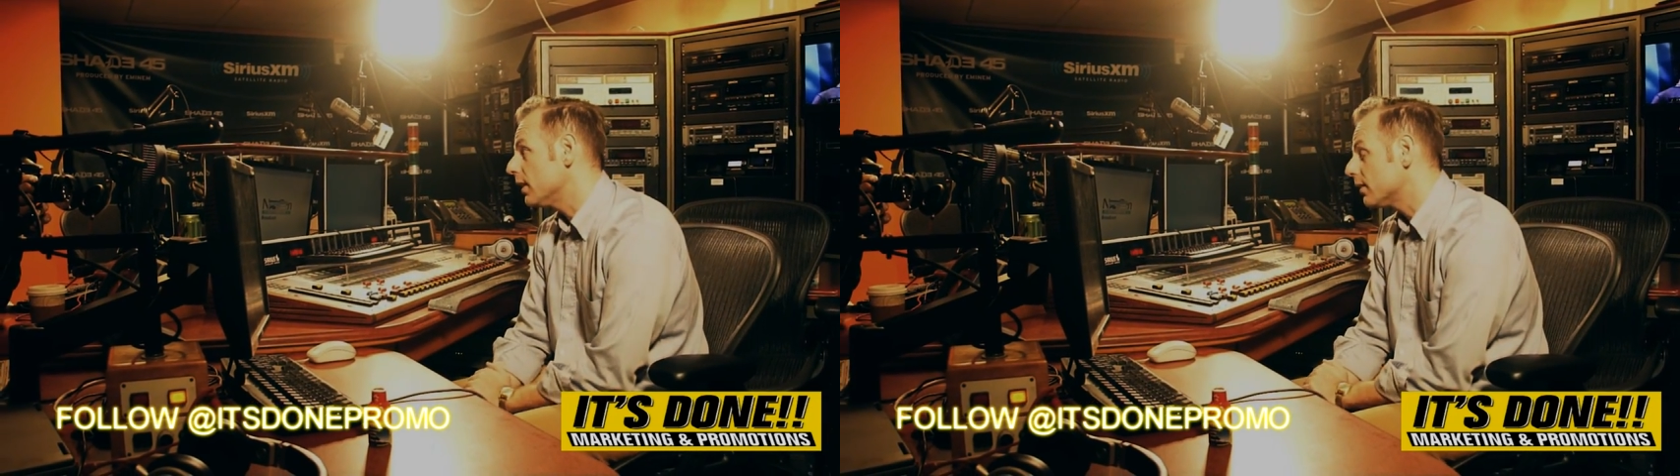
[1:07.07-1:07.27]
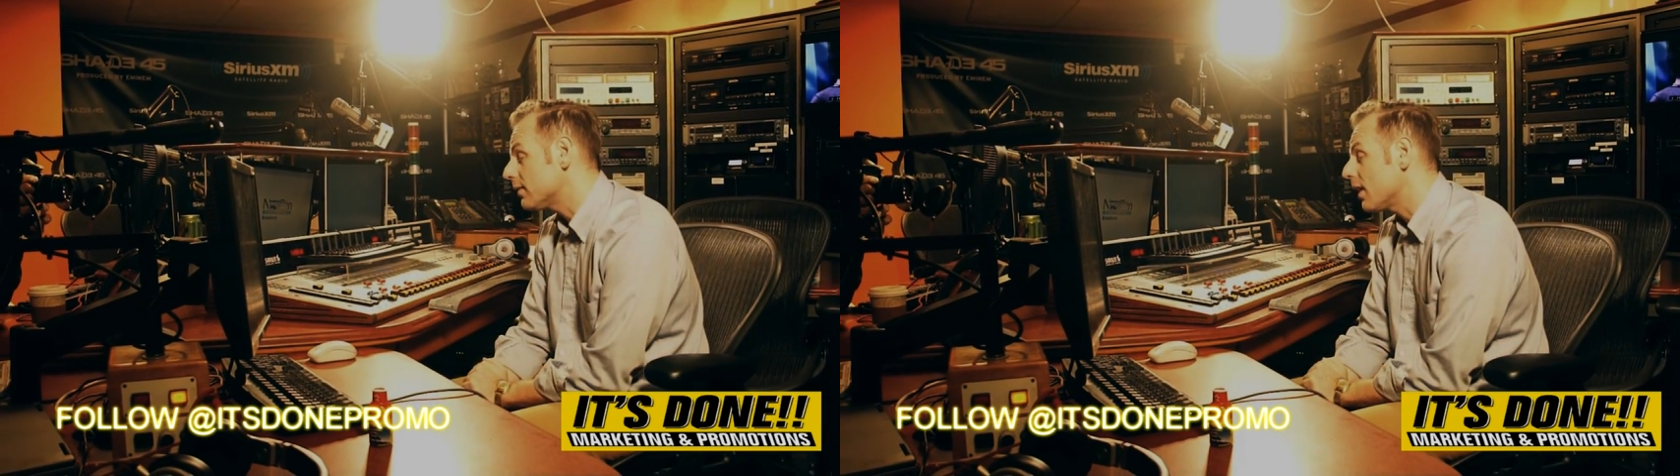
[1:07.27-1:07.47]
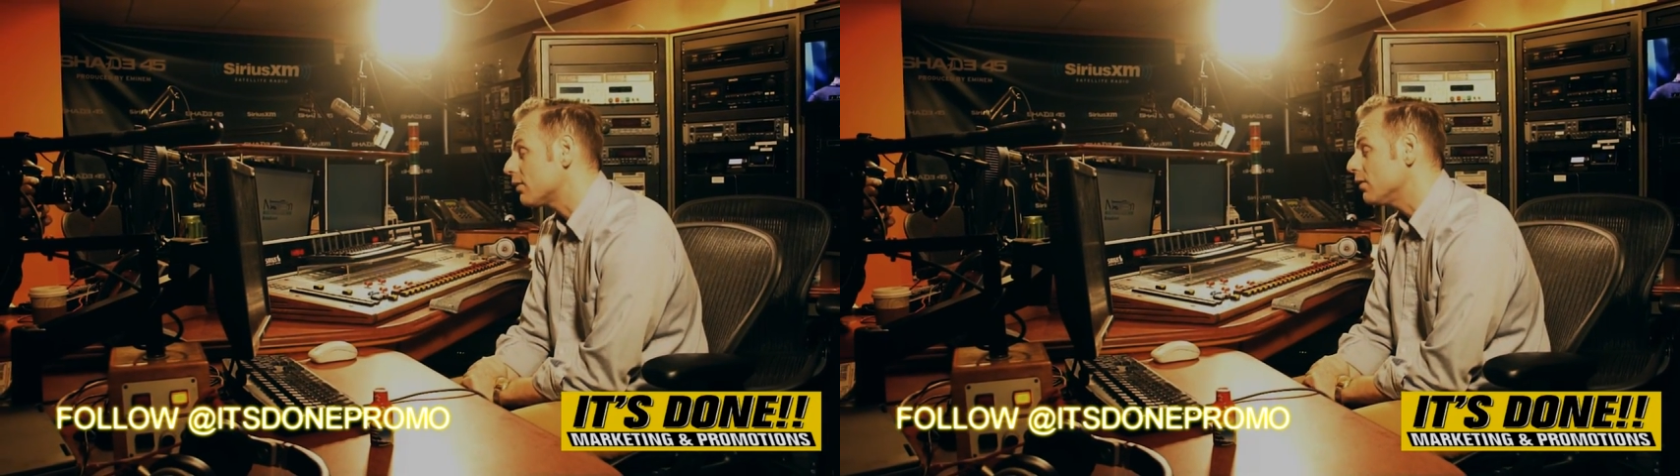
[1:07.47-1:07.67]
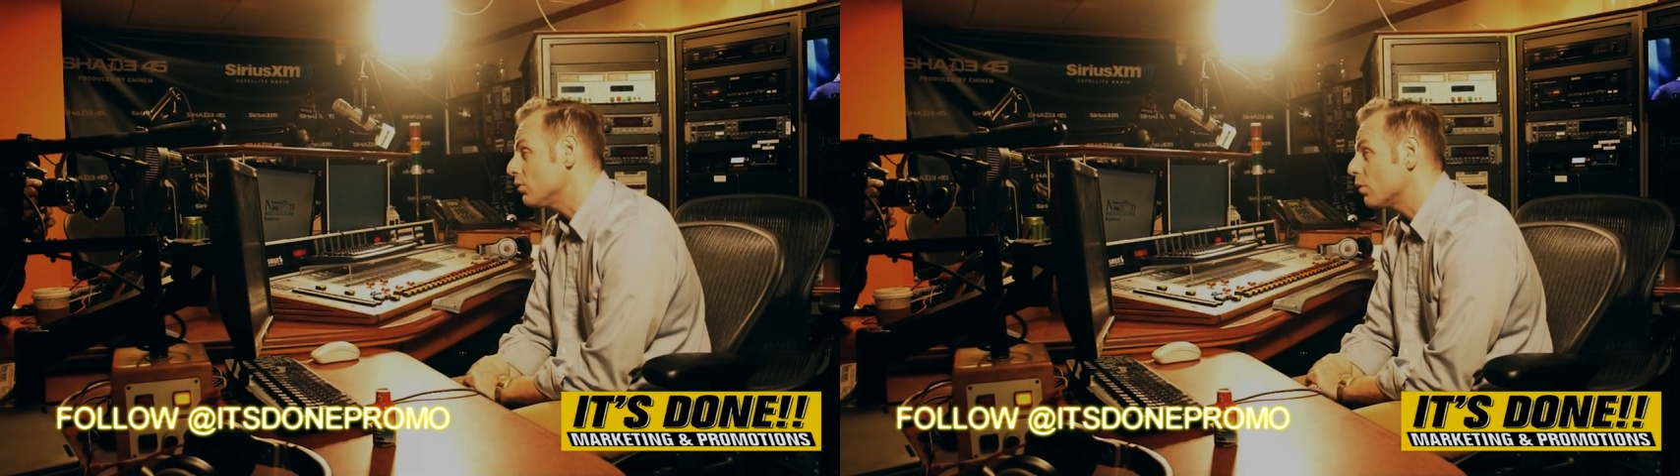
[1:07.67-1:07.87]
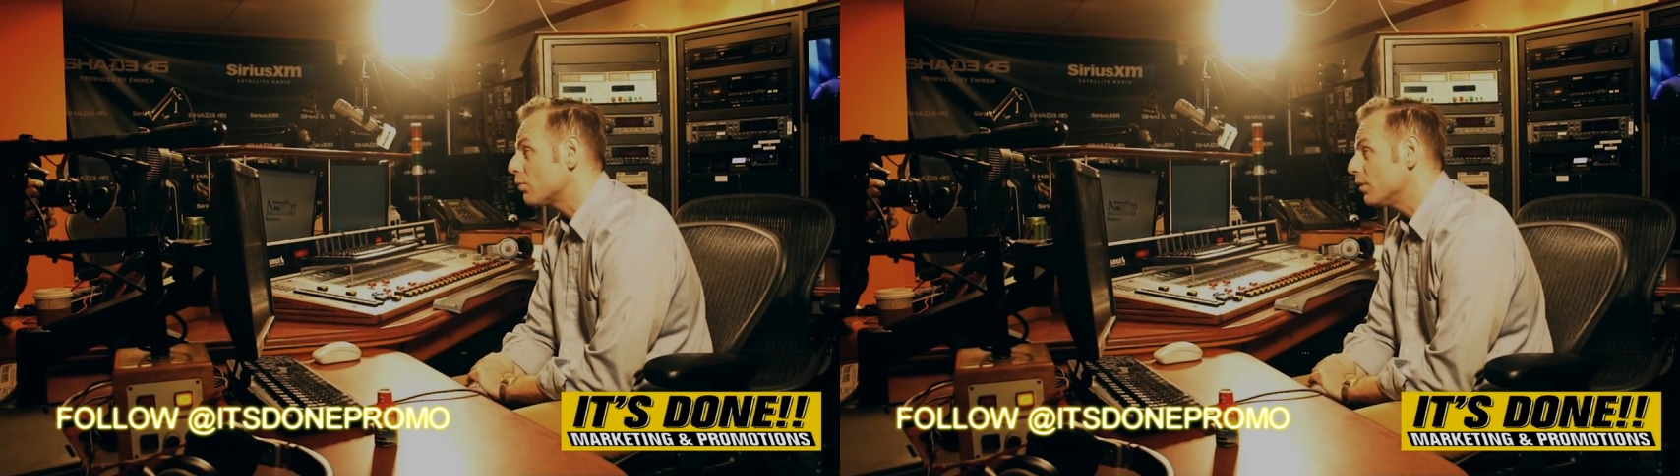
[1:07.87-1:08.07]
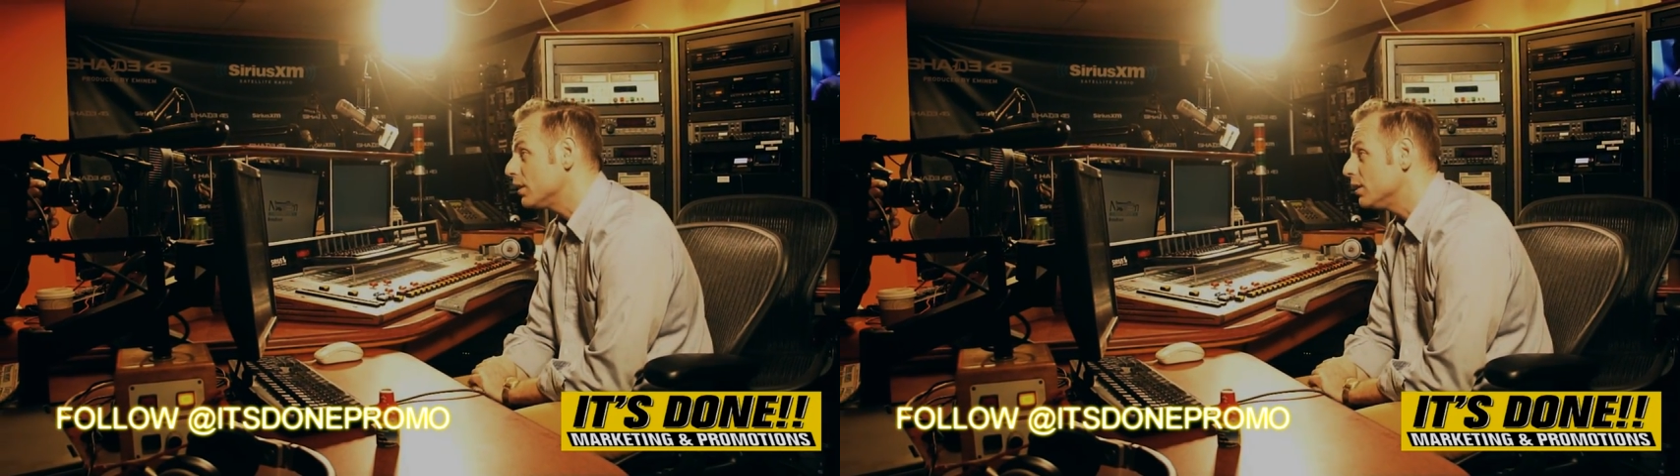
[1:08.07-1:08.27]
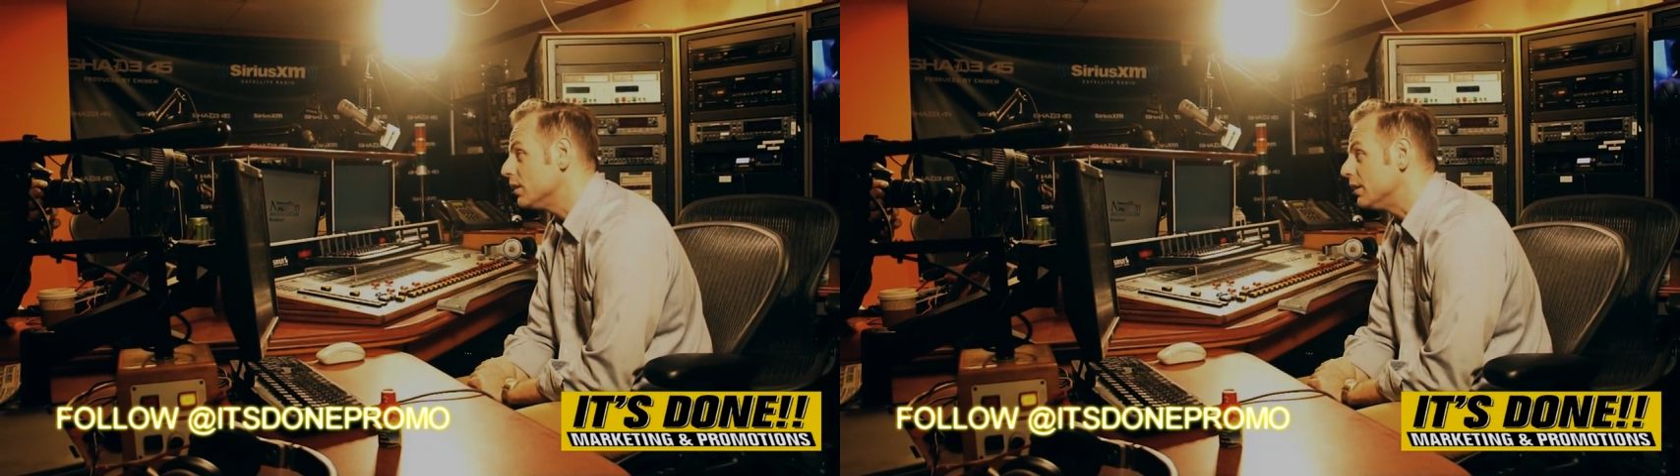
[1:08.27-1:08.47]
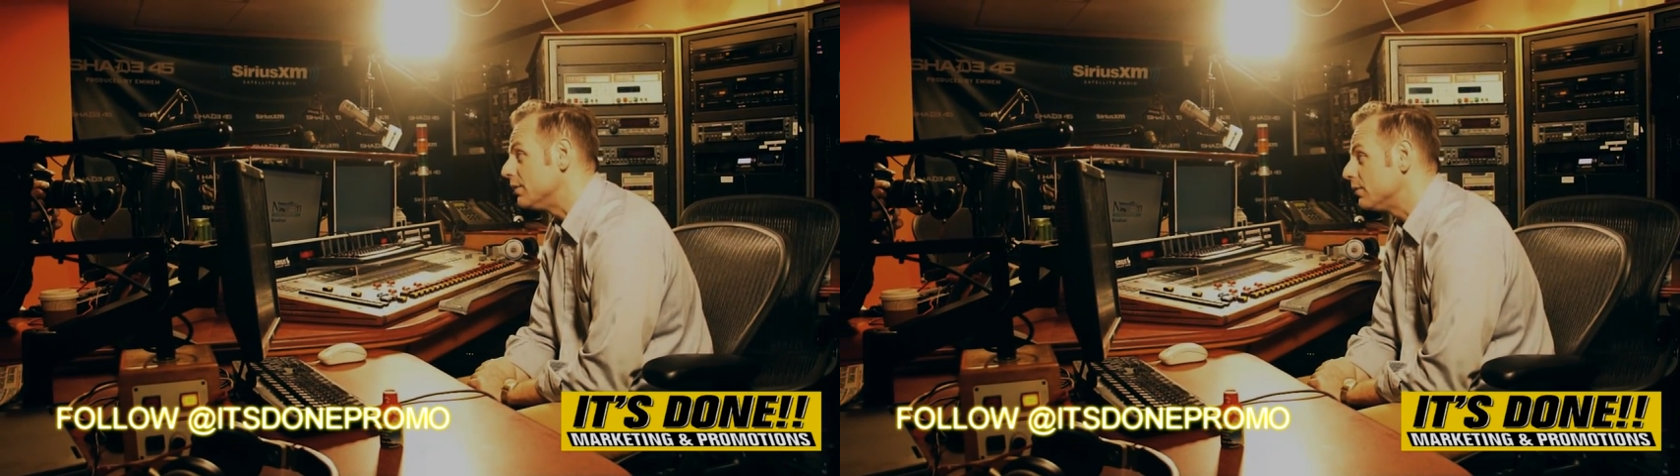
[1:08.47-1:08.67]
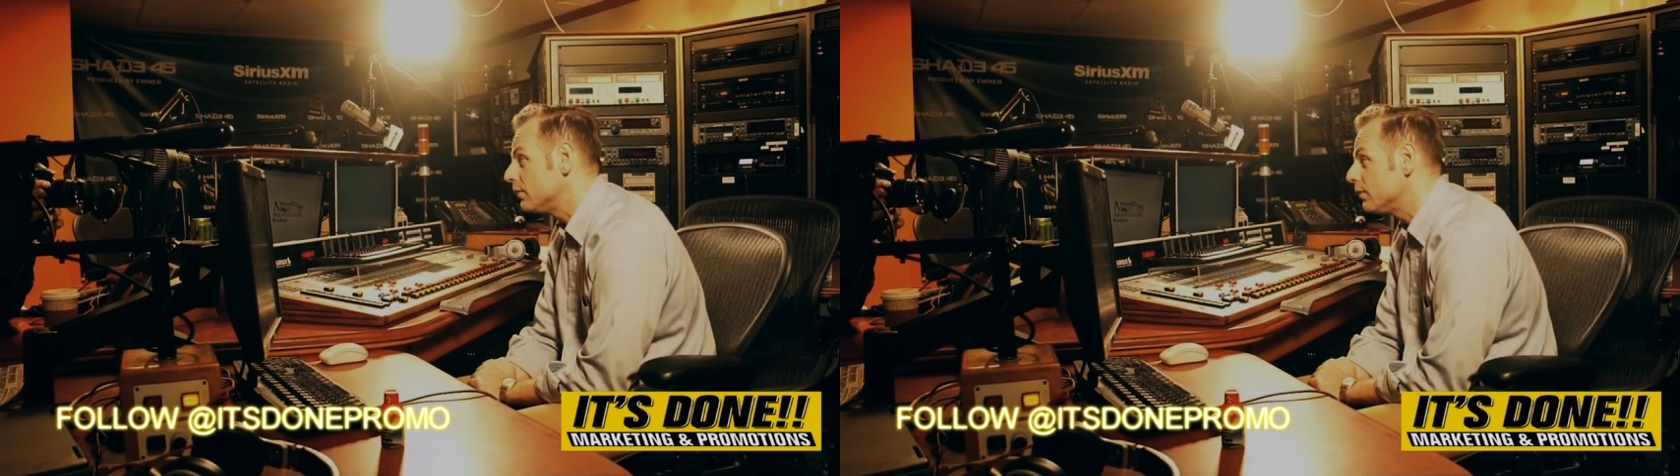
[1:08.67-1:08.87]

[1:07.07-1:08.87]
and it's actually doing pretty good.